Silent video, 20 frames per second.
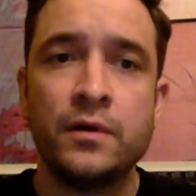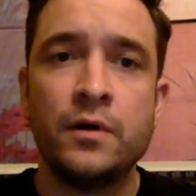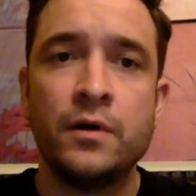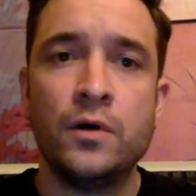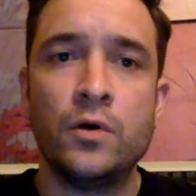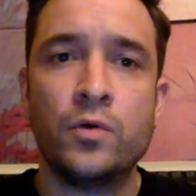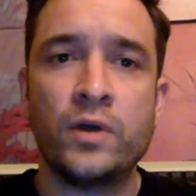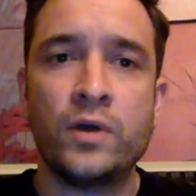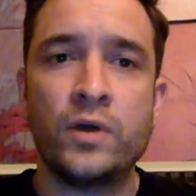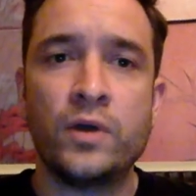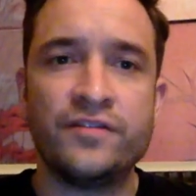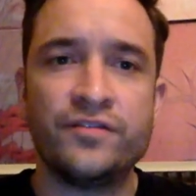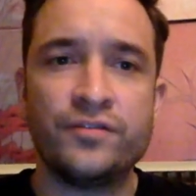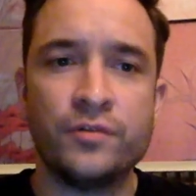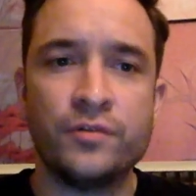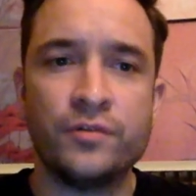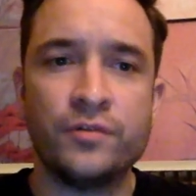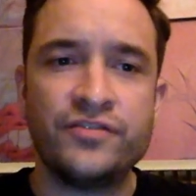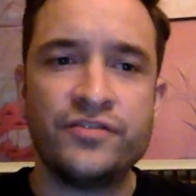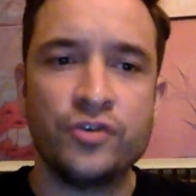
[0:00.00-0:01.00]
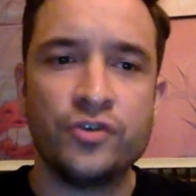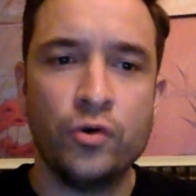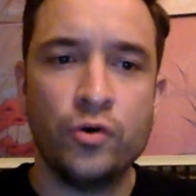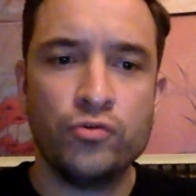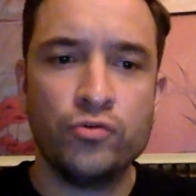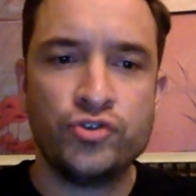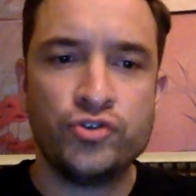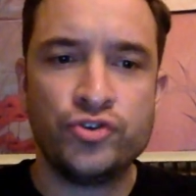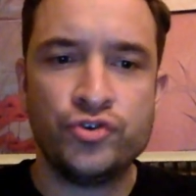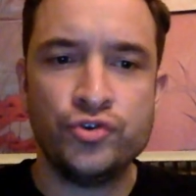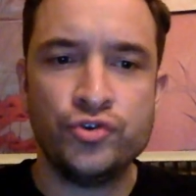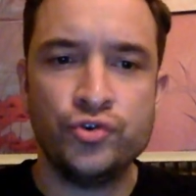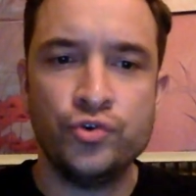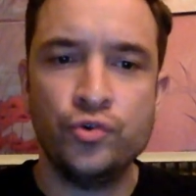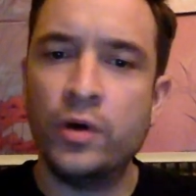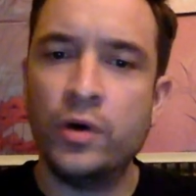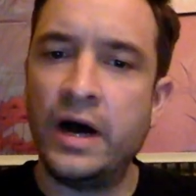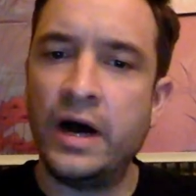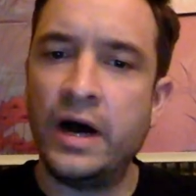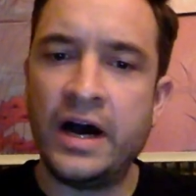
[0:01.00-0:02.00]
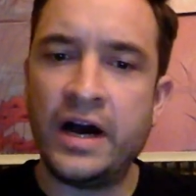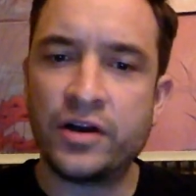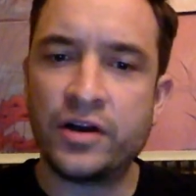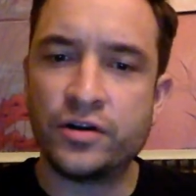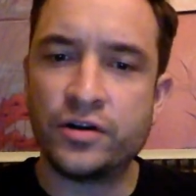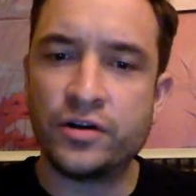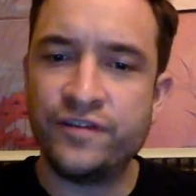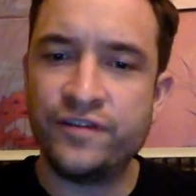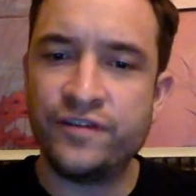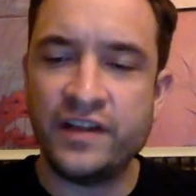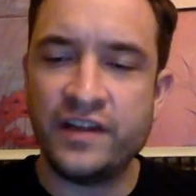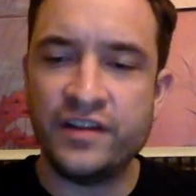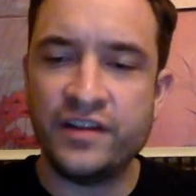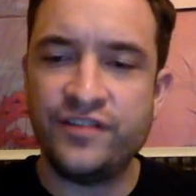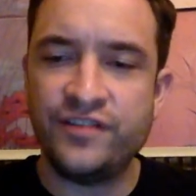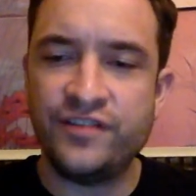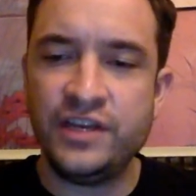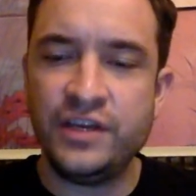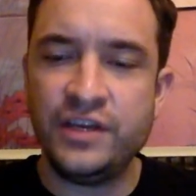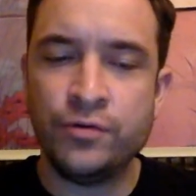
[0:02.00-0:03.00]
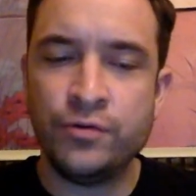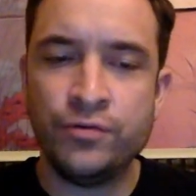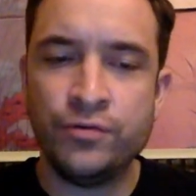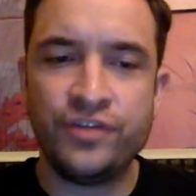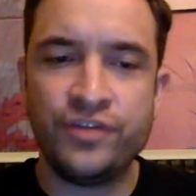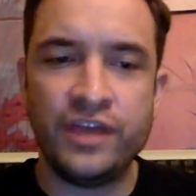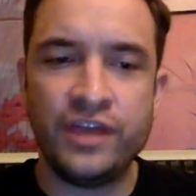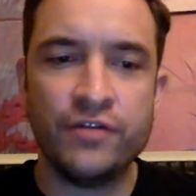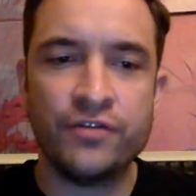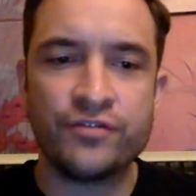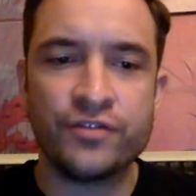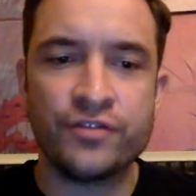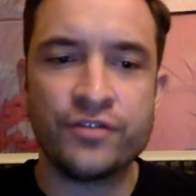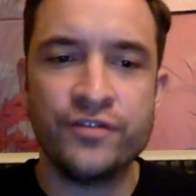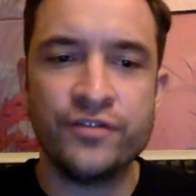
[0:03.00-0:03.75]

Okay, so let's go to Goodfellas v. Crusaders.